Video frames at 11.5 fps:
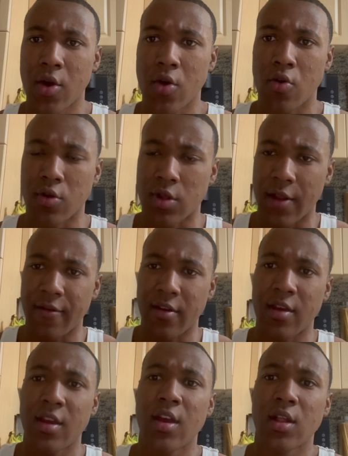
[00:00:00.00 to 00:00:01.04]
Who's
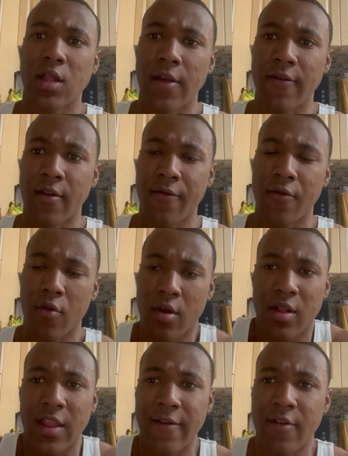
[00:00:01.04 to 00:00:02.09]
living, living, for,
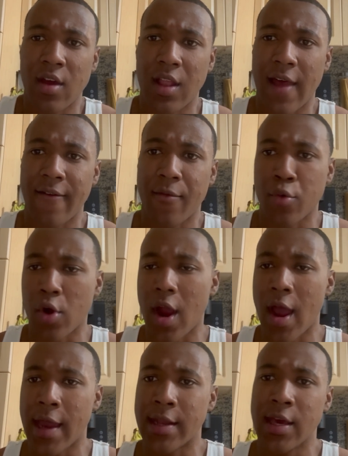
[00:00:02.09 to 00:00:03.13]
living a life of
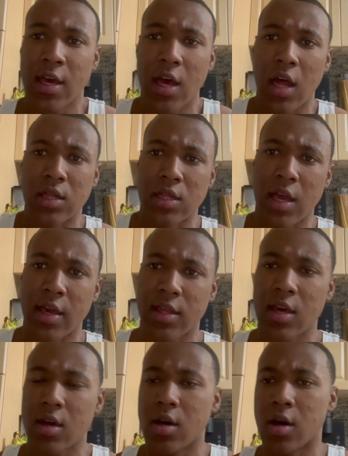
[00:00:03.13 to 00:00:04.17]
pride, of lust,
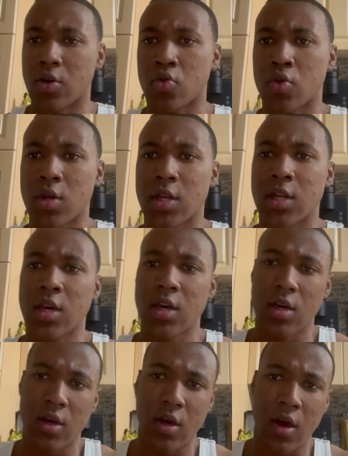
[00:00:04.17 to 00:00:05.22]
of greed,
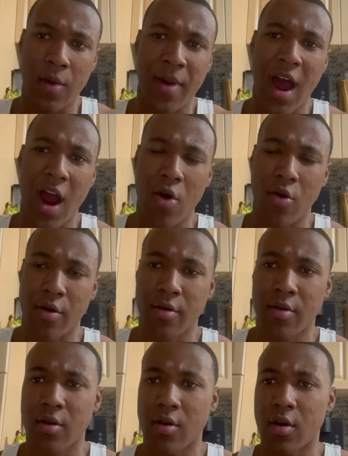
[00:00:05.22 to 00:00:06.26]
of power,
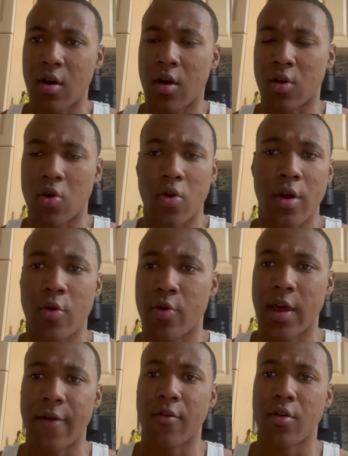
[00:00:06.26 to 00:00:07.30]
of glory, or
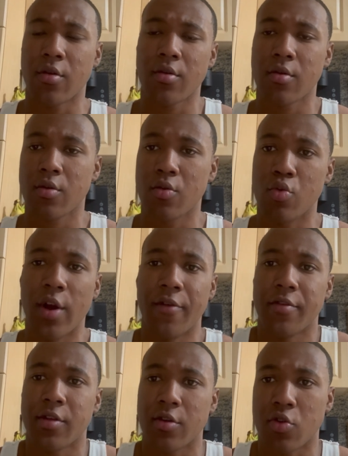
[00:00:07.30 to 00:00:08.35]
whatever, whatever
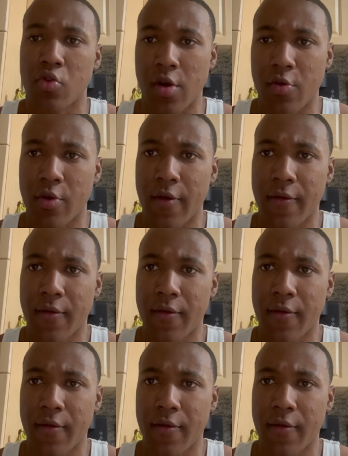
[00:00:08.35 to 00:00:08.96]
sin you struggle with.